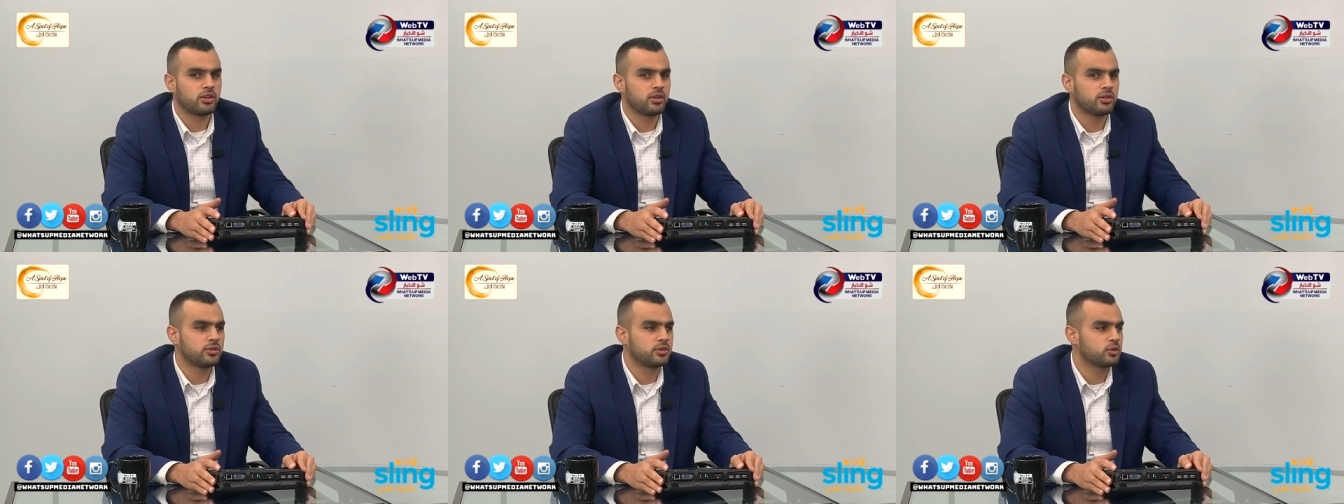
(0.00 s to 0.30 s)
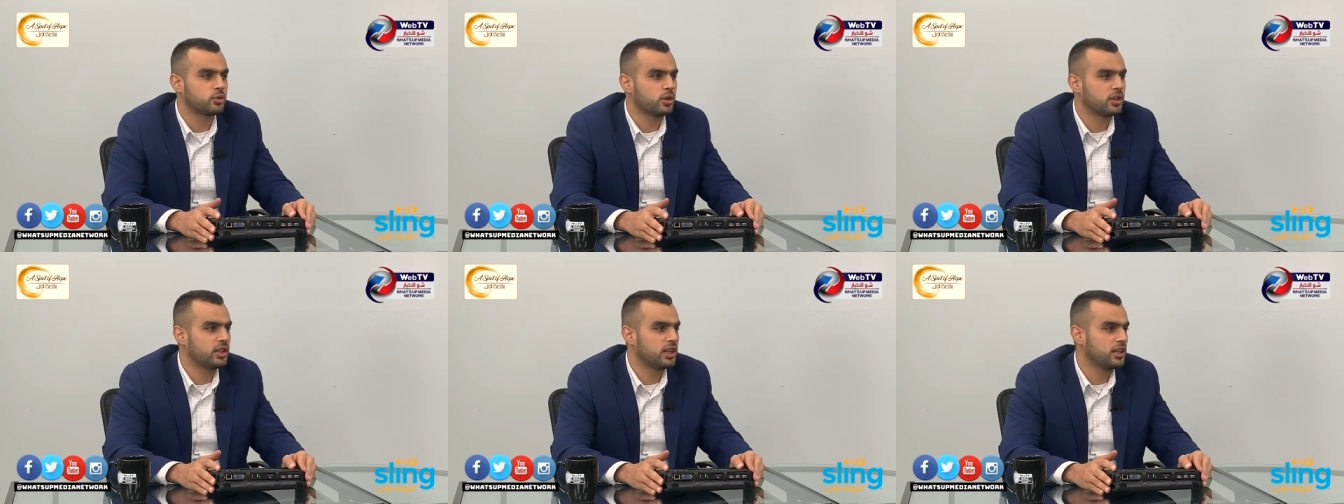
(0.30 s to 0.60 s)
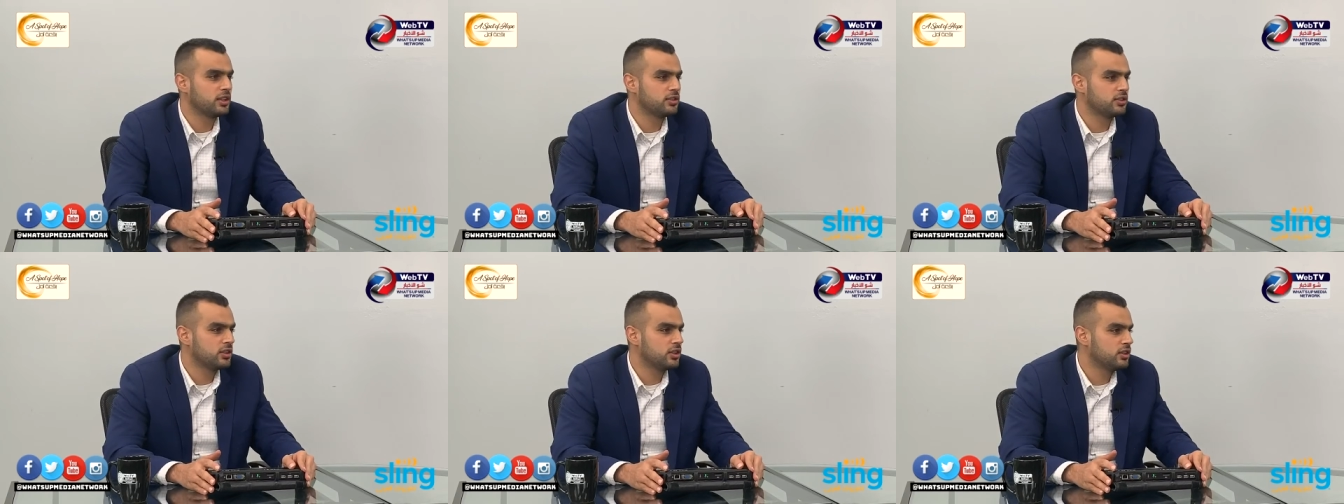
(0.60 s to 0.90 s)
of
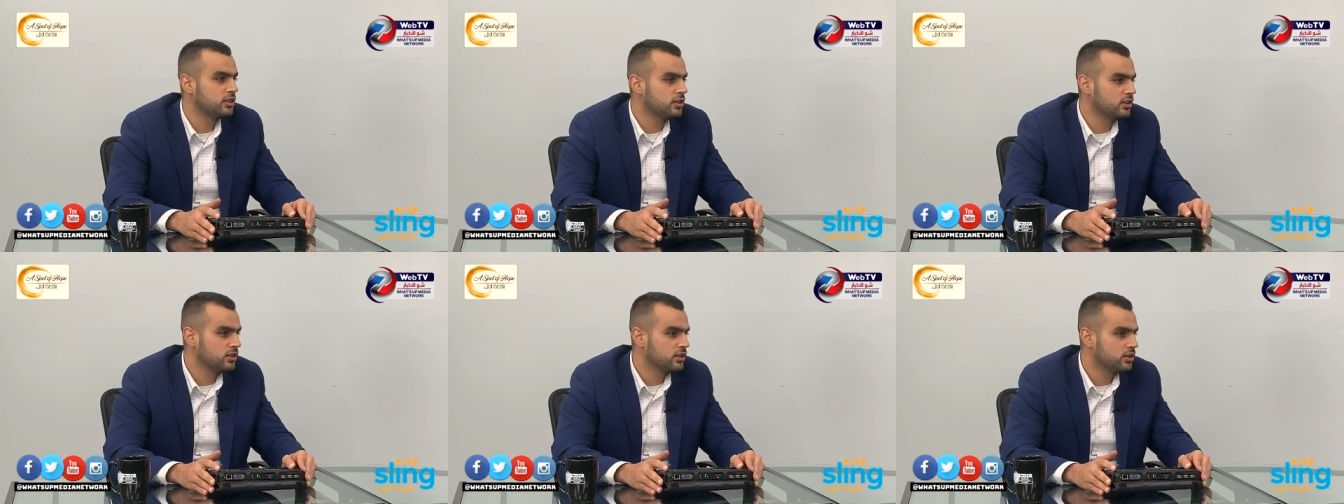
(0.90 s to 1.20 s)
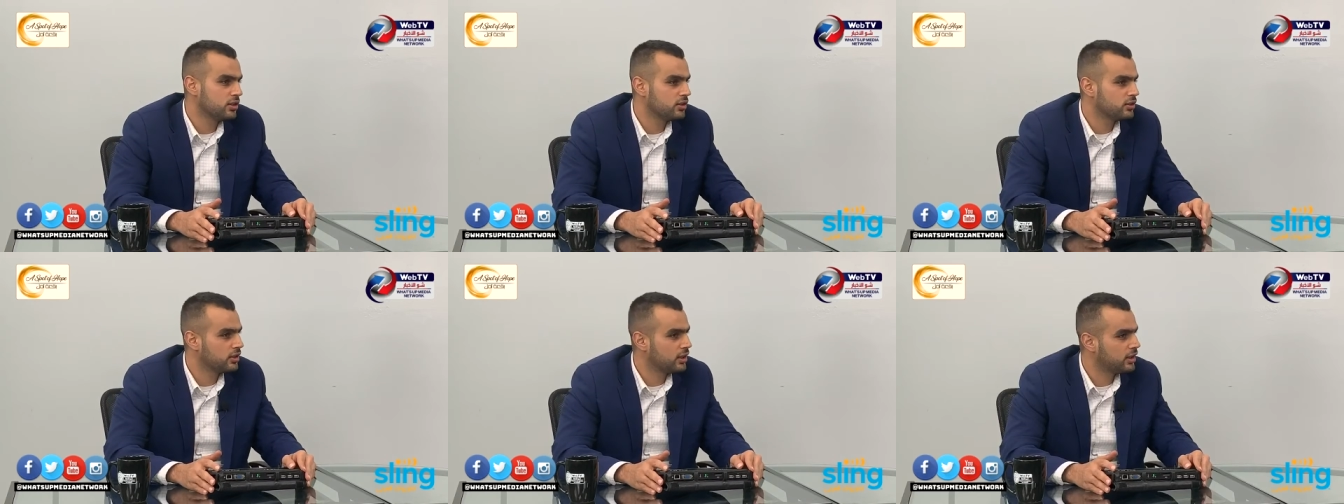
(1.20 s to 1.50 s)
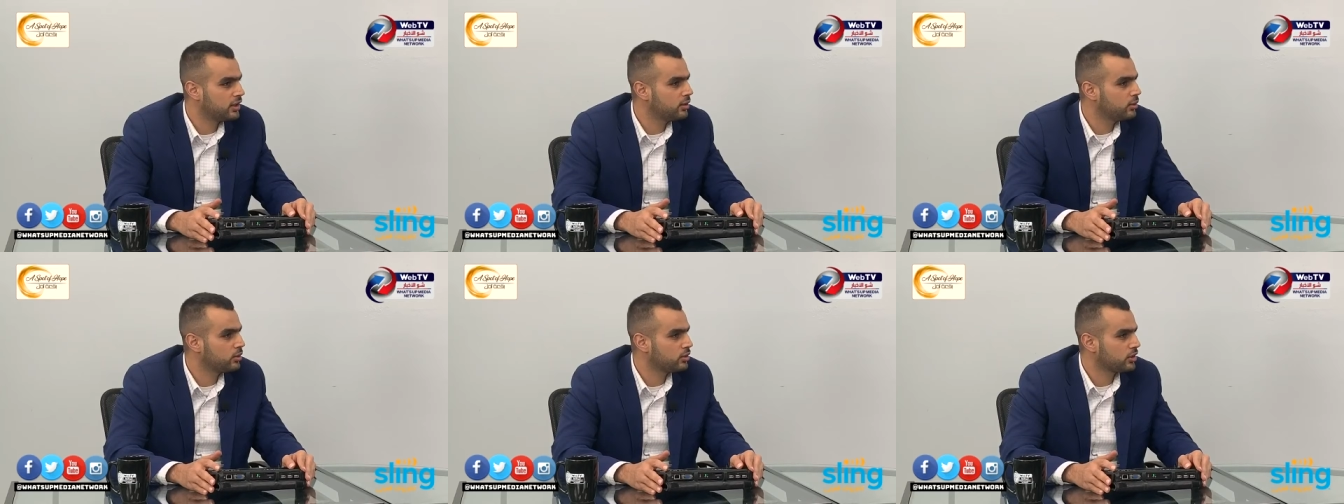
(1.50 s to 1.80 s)
2018, is
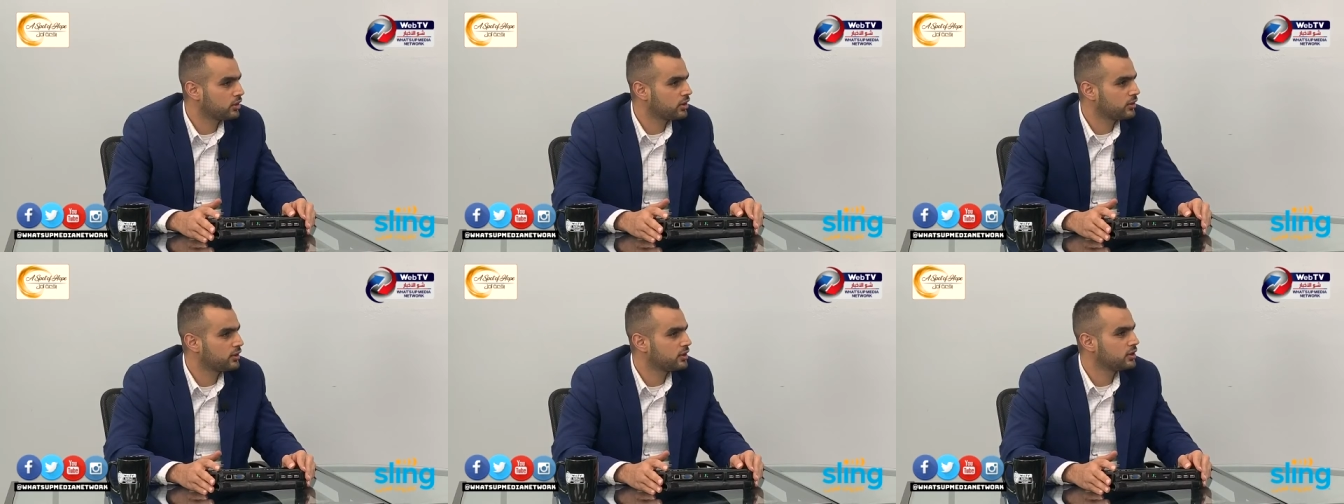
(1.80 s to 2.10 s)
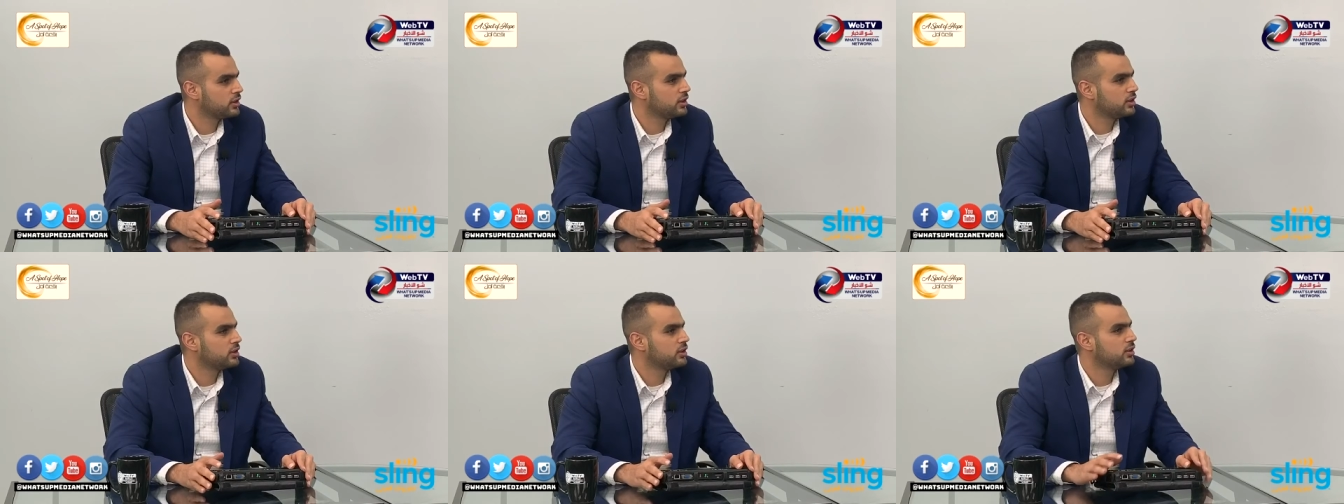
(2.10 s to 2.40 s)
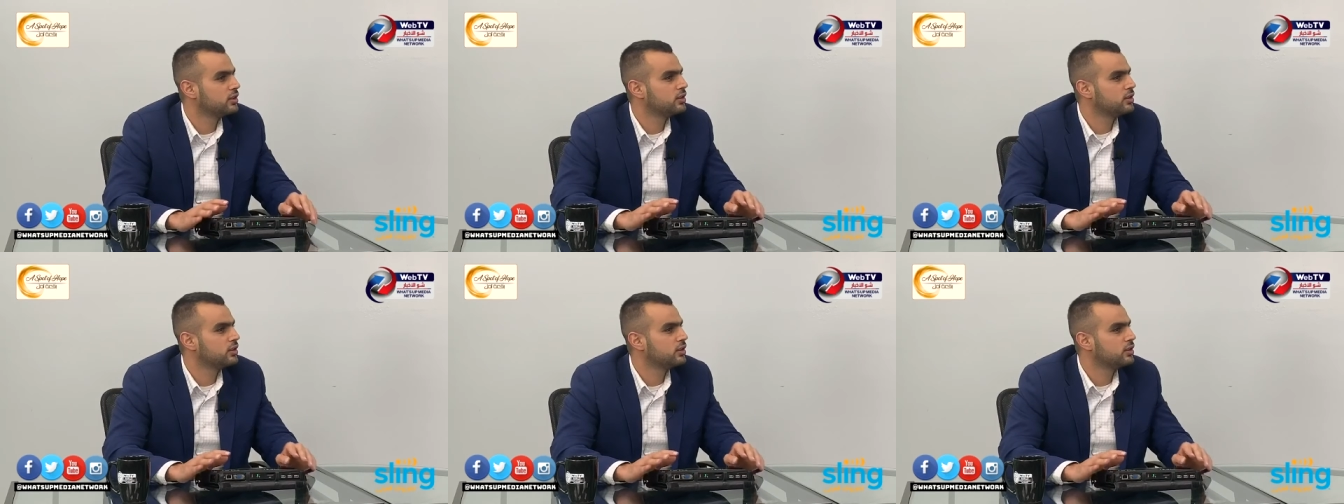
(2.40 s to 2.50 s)
that it, or was it 17?